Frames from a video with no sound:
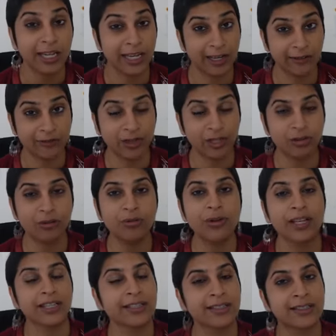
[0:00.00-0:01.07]
If they do,
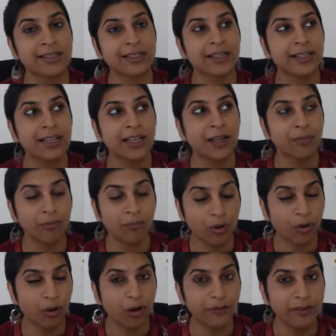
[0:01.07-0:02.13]
it's more
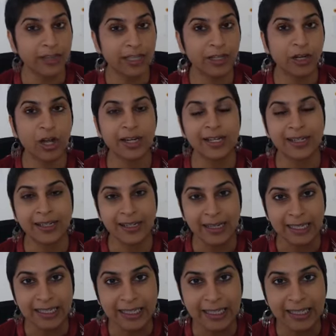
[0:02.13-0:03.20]
often than not
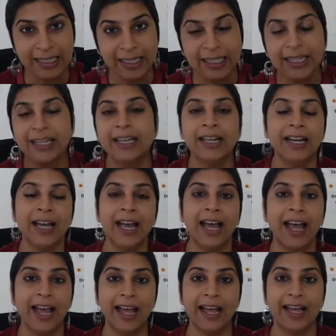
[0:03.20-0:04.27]
clunky
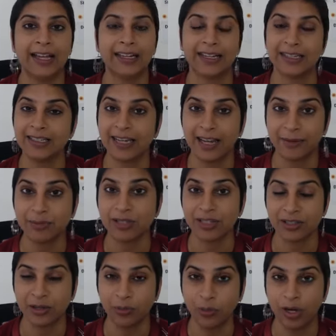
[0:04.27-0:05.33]
and at times
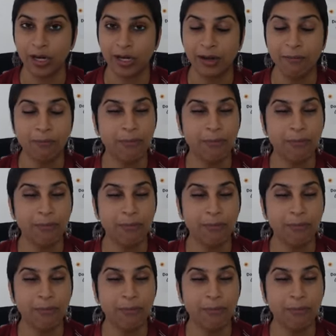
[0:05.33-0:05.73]
doesn't work.